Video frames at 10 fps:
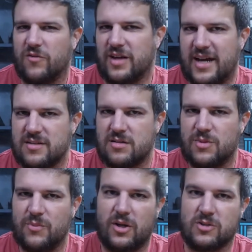of an
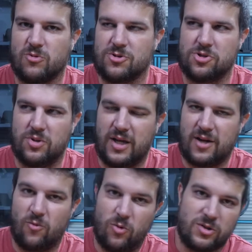estimate because we're shooting at
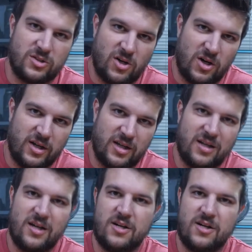a wooden target.